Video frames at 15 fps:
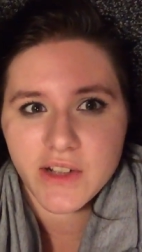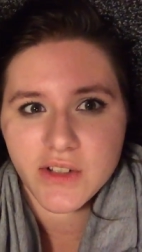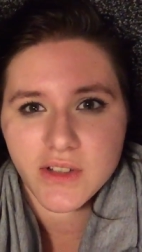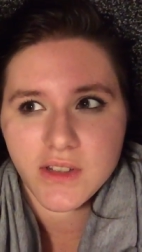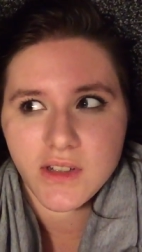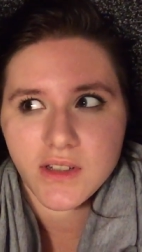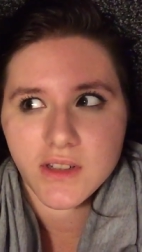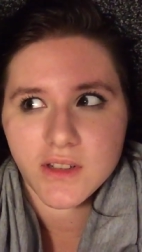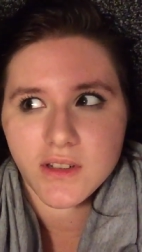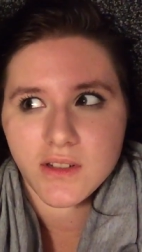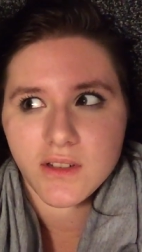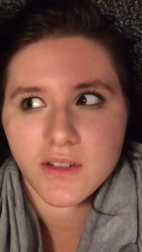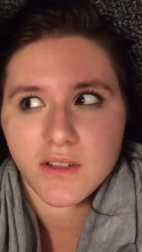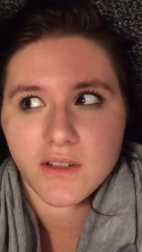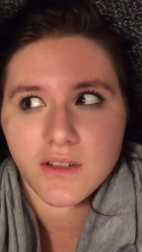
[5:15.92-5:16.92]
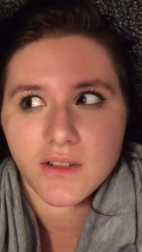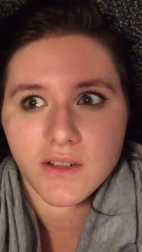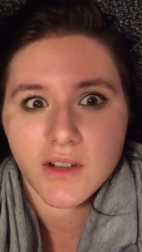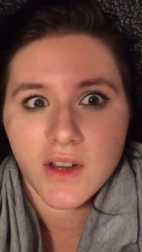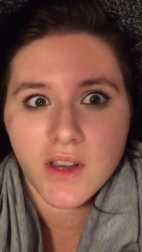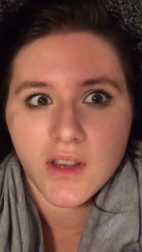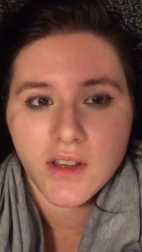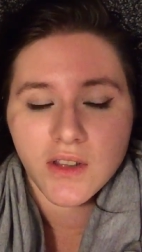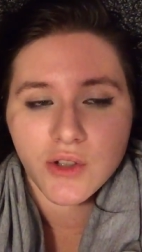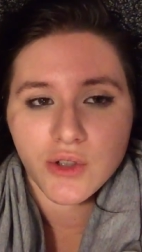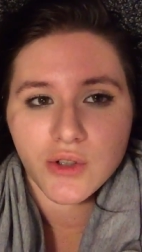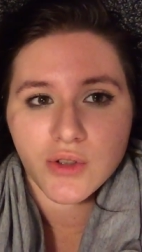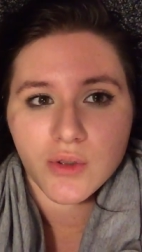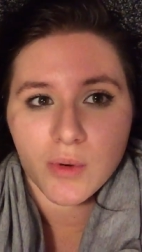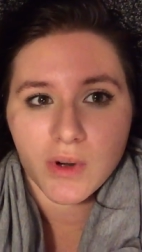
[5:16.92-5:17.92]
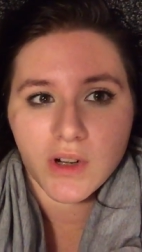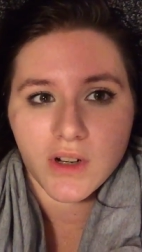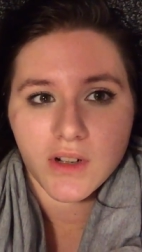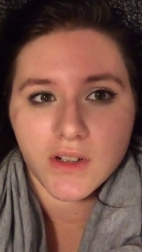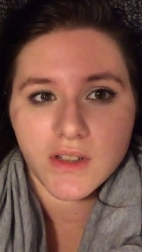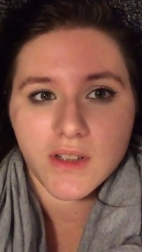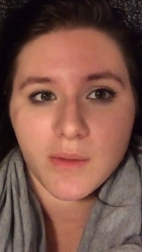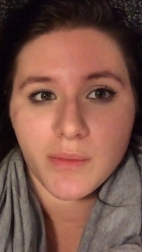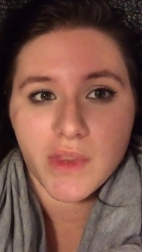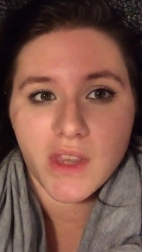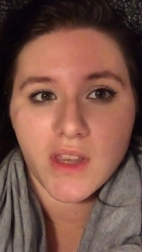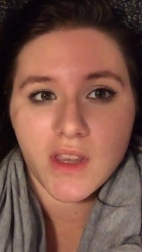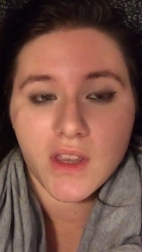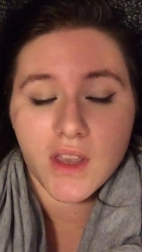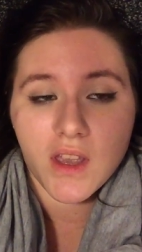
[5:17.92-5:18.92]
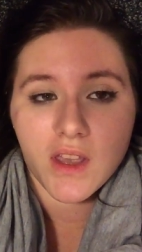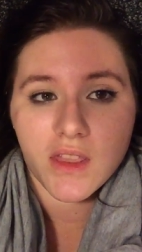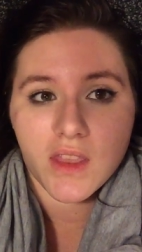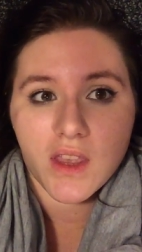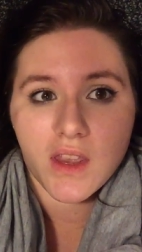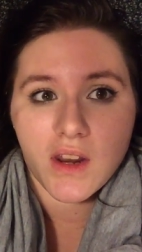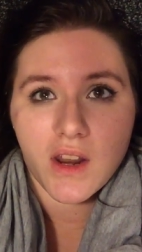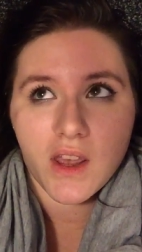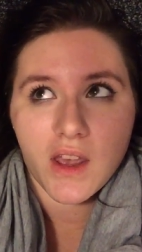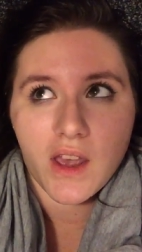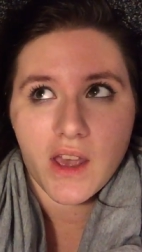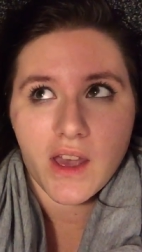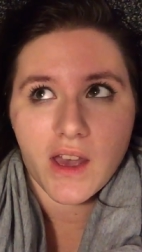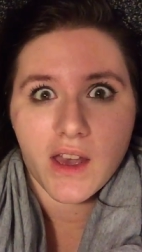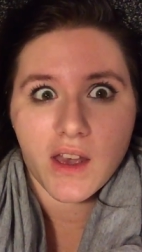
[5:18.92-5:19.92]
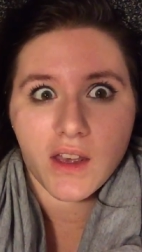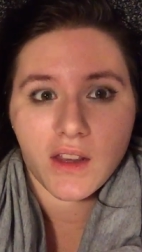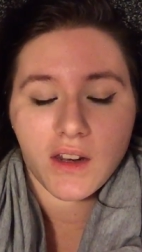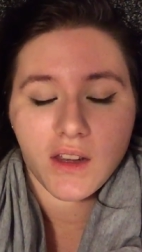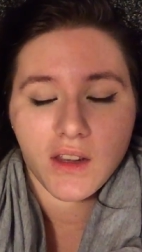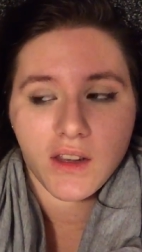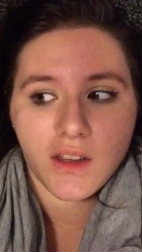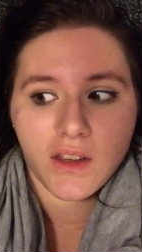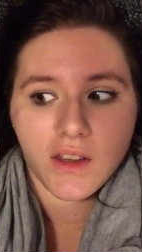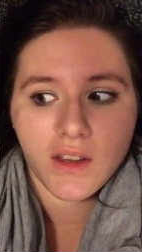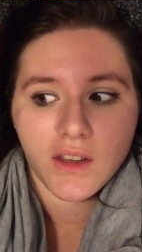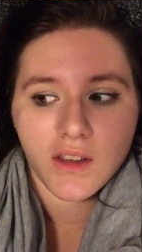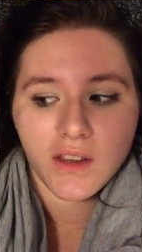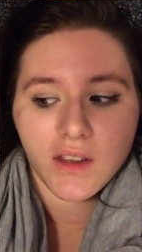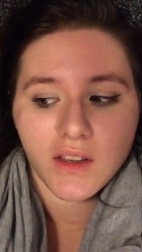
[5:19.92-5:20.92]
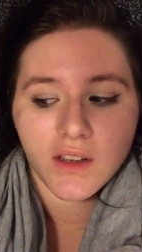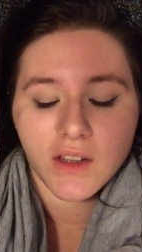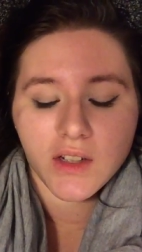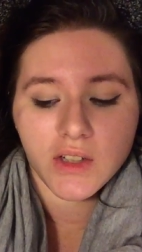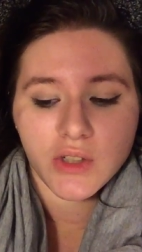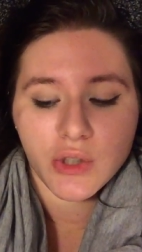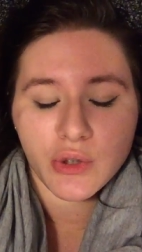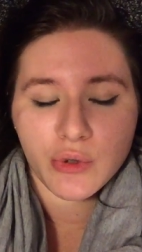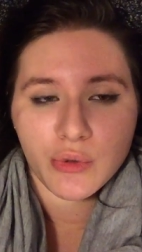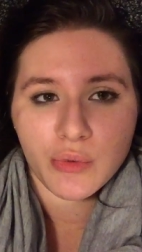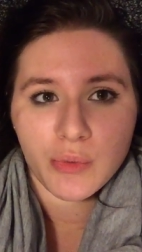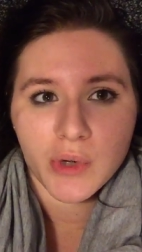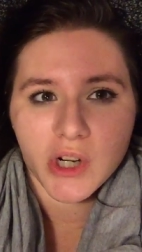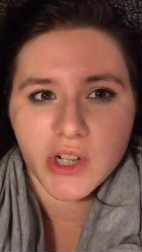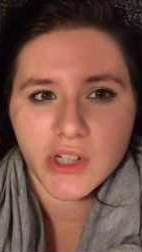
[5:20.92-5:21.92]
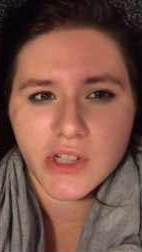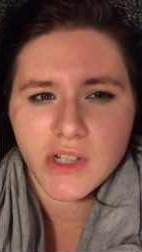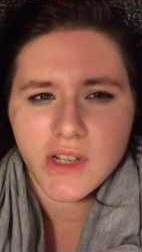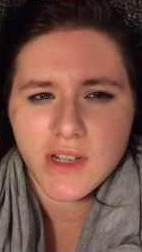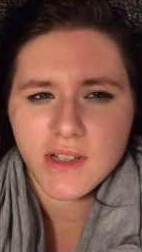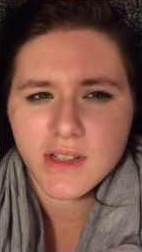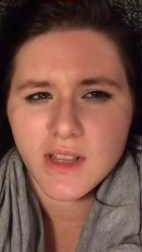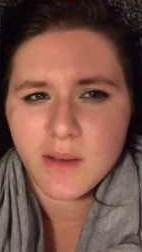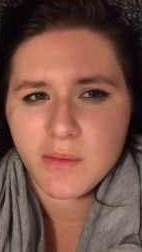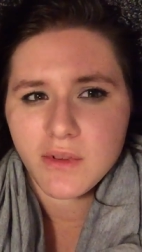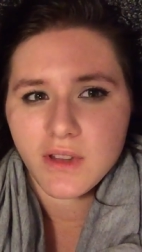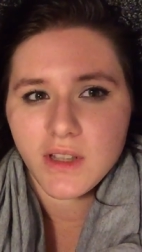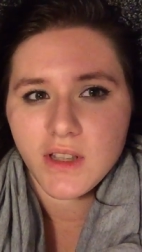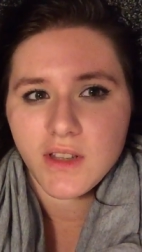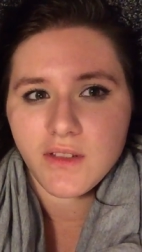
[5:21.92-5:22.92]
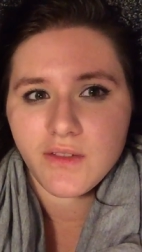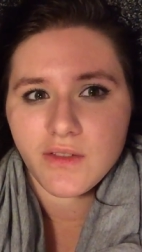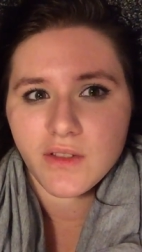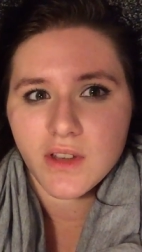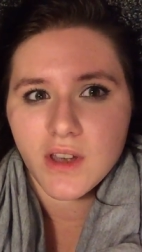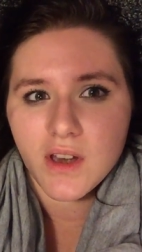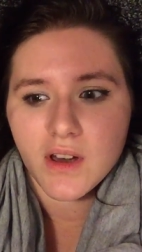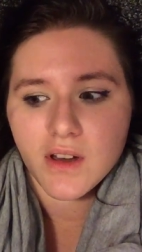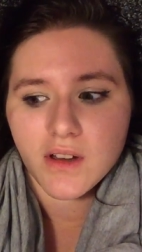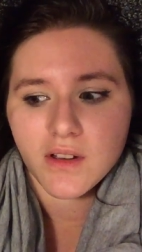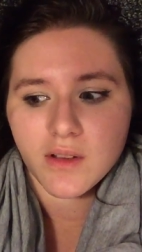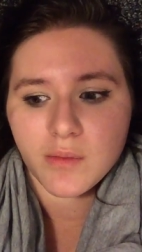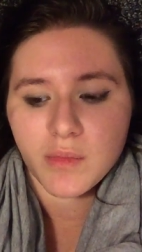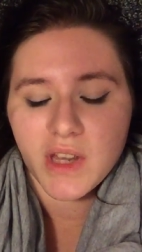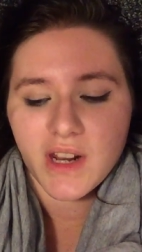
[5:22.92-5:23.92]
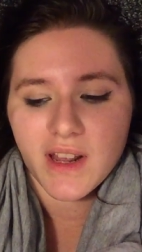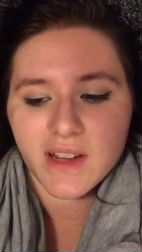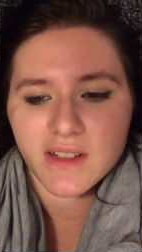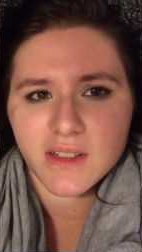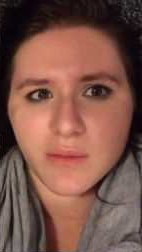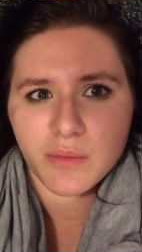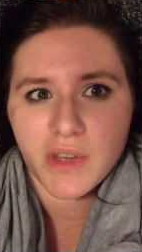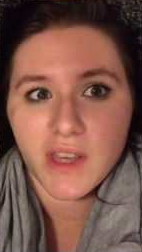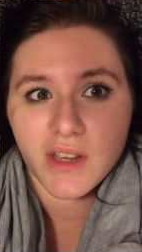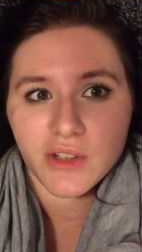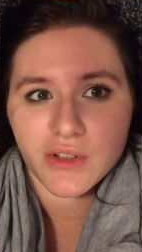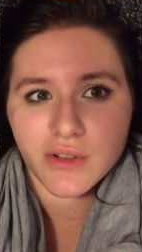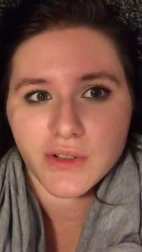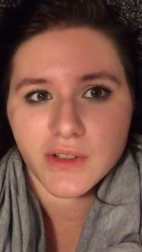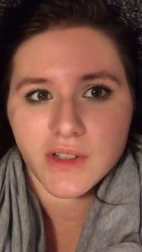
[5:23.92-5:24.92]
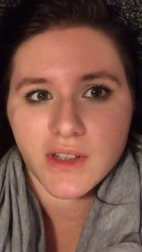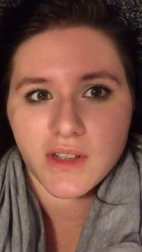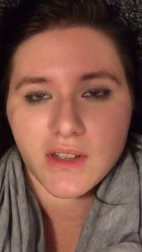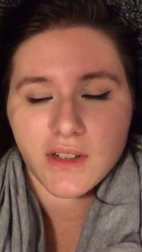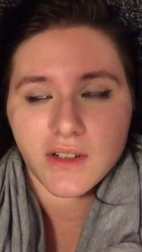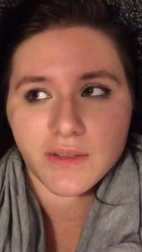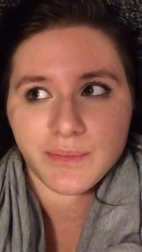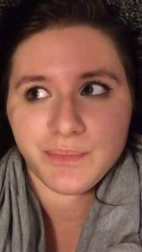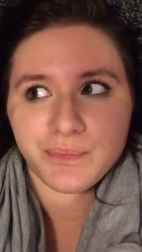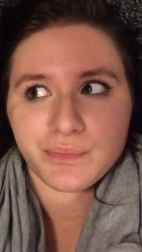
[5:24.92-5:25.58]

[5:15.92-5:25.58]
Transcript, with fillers: I just need to shorten something and then add two worksheets, I believe, um, and add some pictures in